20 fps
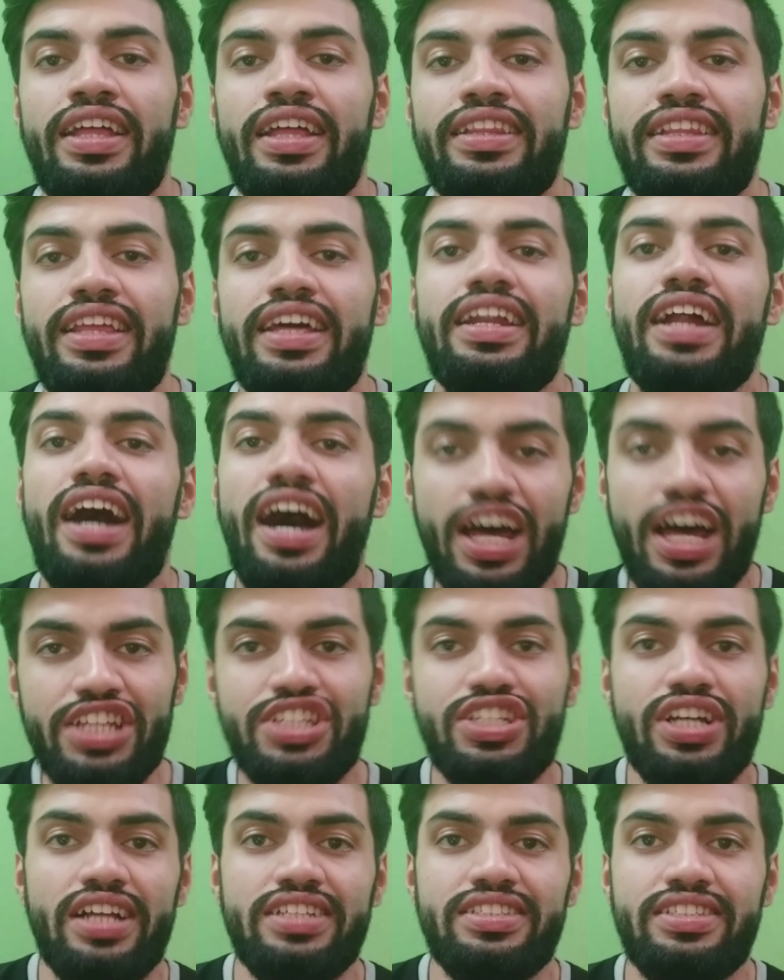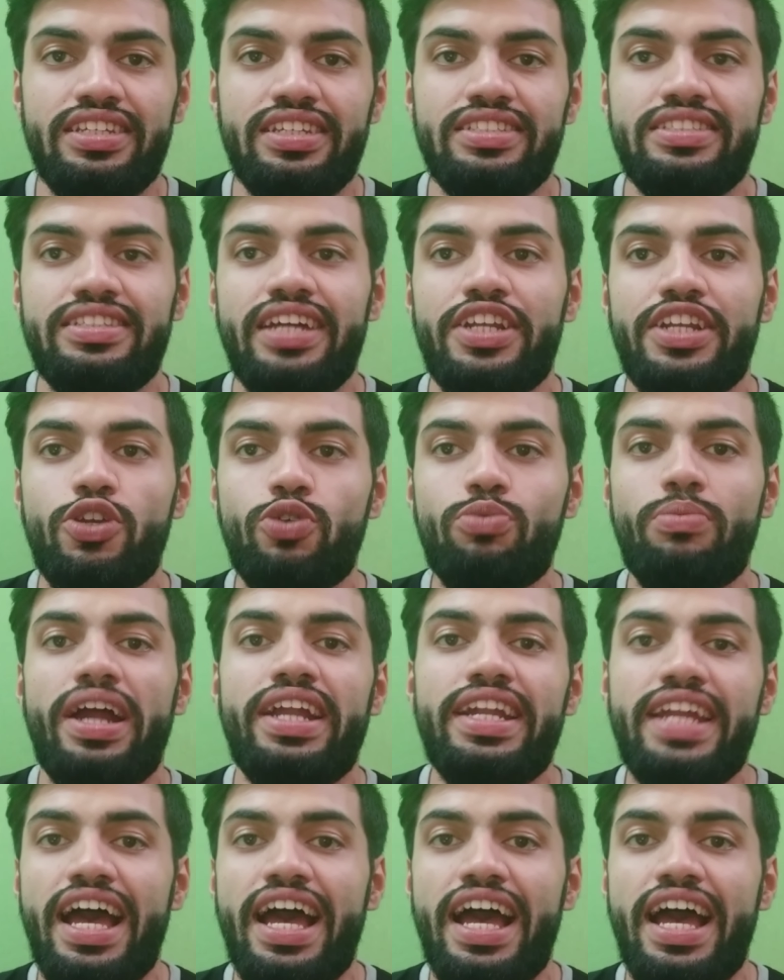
there are chances that you might